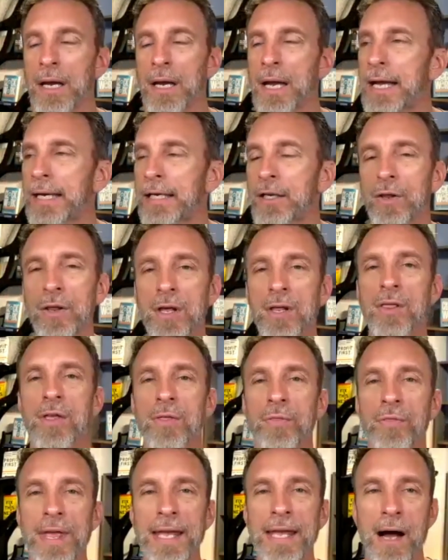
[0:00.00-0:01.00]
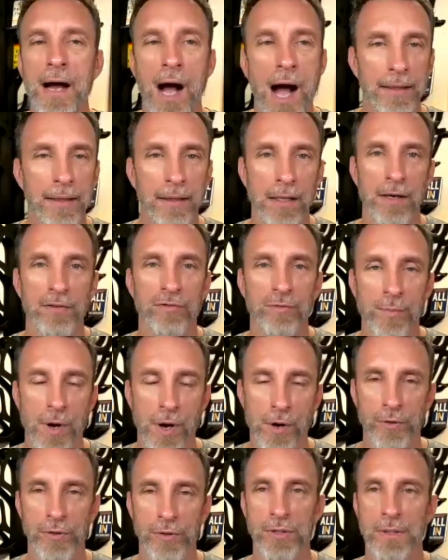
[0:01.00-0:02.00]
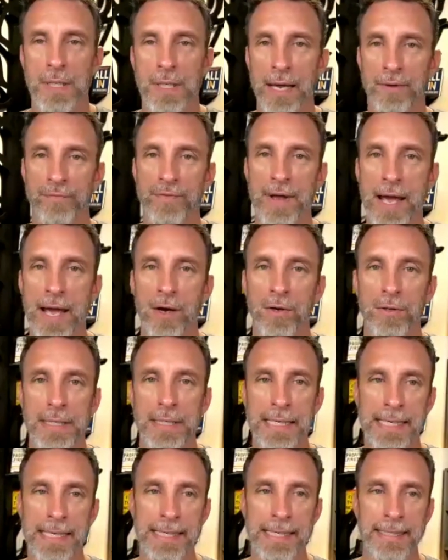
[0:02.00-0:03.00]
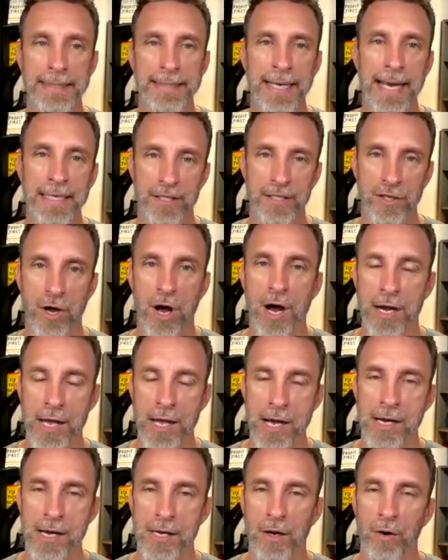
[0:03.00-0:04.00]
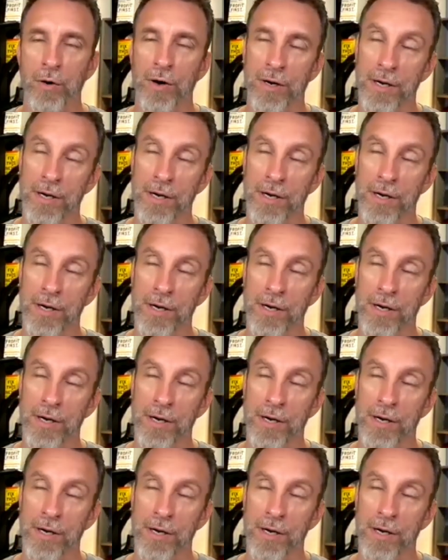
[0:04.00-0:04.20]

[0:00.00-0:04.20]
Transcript: You know, yeah. the, the thing I love most I found is a sauna, or